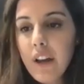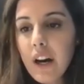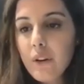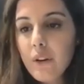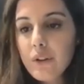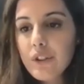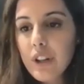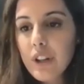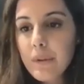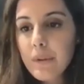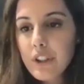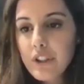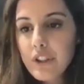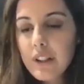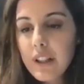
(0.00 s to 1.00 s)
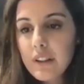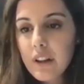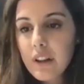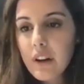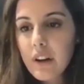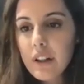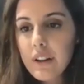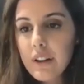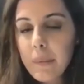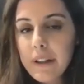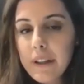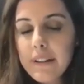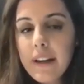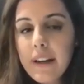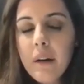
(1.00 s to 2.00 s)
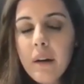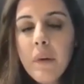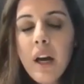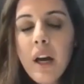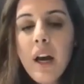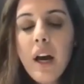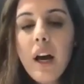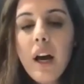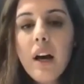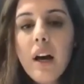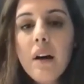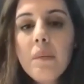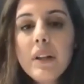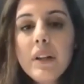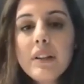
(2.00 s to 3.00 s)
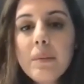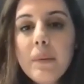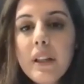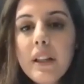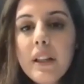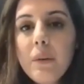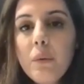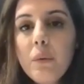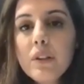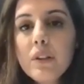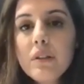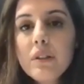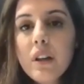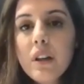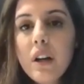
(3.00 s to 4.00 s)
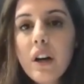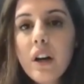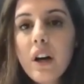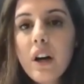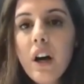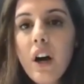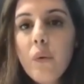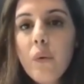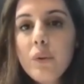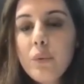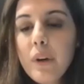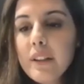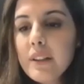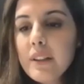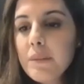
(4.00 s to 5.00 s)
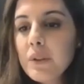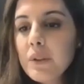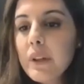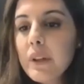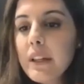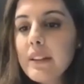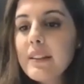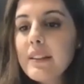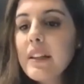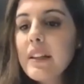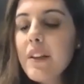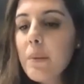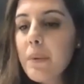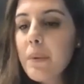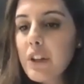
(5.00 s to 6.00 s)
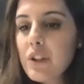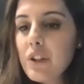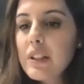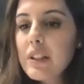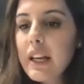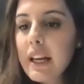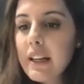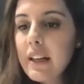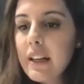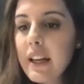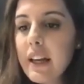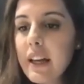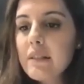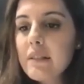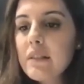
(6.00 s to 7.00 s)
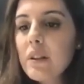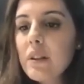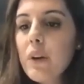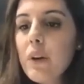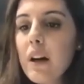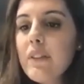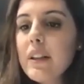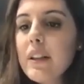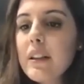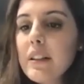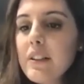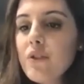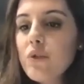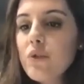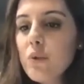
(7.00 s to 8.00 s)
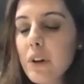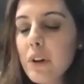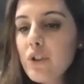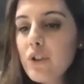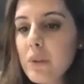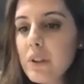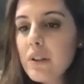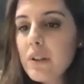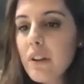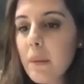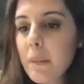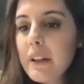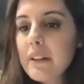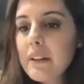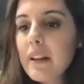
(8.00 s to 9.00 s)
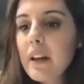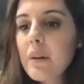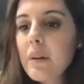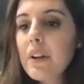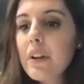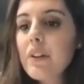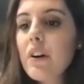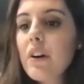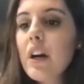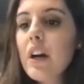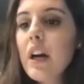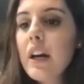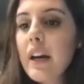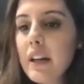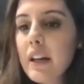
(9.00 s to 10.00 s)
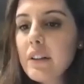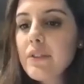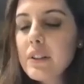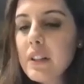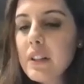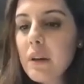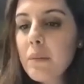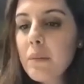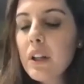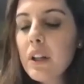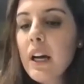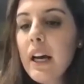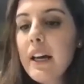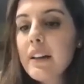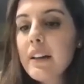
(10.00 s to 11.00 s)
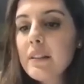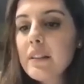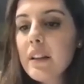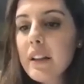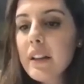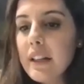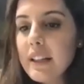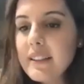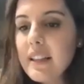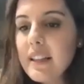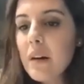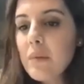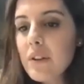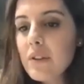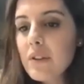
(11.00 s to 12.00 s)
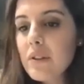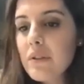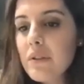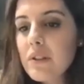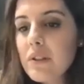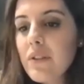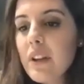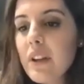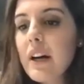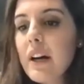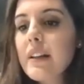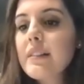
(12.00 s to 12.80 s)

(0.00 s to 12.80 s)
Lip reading: order aberrations that are in the pentacam. But typically what we end up doing is seeing the patients again and again until we have at least 2 measurements on the pentacam that are kind of stable, and until the exam on the surface of the eye